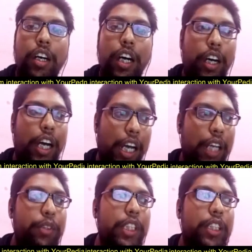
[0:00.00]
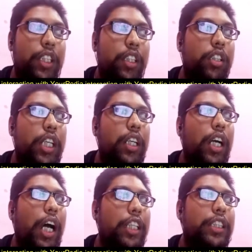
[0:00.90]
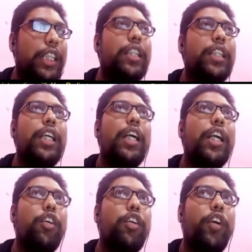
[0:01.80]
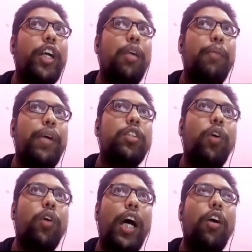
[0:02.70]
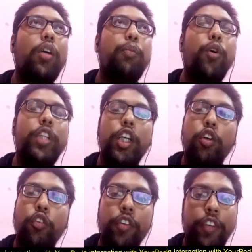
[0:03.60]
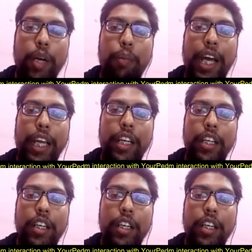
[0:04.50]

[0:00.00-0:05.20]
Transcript: Okay. I am saying that I sent 300 to 400 mails, so I got more than 250 reply.